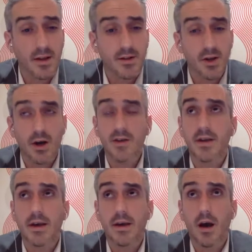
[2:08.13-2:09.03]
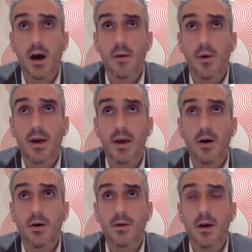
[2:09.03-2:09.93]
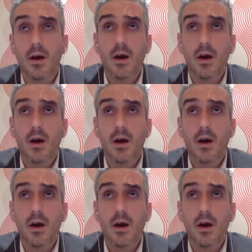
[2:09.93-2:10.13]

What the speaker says: in Jersey, working on